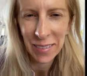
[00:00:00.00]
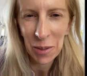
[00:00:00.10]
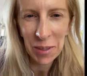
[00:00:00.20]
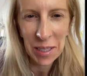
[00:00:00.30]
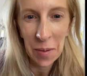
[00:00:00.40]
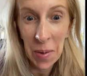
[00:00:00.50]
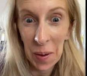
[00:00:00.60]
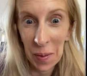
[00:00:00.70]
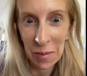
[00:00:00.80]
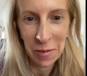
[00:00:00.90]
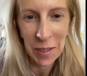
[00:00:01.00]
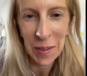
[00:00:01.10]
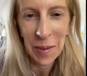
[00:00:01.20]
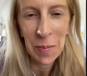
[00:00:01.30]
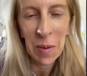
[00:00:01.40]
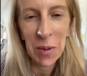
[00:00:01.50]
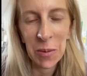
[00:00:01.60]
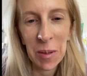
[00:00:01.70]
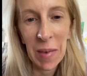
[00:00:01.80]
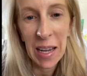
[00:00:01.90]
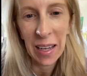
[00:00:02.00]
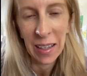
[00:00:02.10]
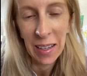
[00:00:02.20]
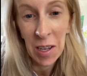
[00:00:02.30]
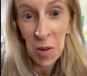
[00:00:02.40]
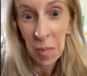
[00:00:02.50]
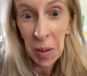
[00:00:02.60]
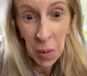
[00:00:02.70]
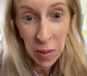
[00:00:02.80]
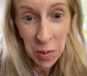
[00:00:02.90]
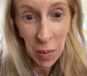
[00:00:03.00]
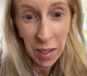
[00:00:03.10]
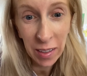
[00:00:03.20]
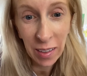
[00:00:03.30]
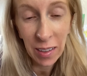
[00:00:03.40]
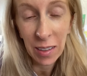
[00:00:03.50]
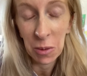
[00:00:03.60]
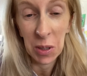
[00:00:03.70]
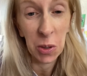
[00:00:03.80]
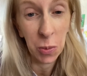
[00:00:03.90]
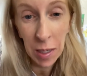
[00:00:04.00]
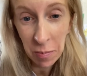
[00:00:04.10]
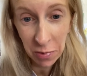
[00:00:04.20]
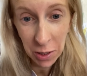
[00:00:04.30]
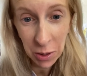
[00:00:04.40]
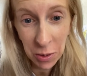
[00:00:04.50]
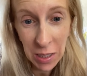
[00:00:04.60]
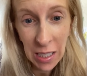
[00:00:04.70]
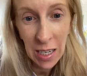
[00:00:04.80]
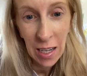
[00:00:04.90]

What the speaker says: really come out of left field. I remember with my oldest one, it was grapefruit.